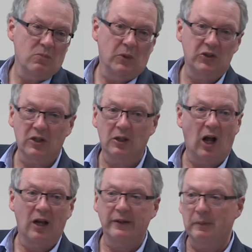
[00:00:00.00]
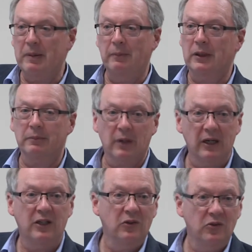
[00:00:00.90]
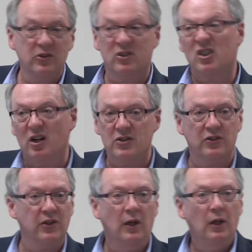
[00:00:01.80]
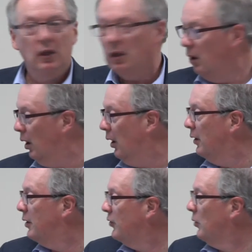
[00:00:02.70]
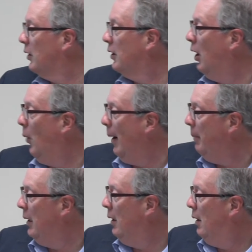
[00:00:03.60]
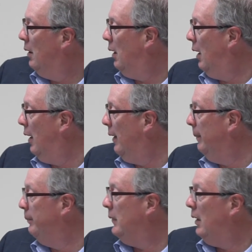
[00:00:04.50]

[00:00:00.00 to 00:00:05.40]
what you could call the Republican Party user charges to sort of go up. The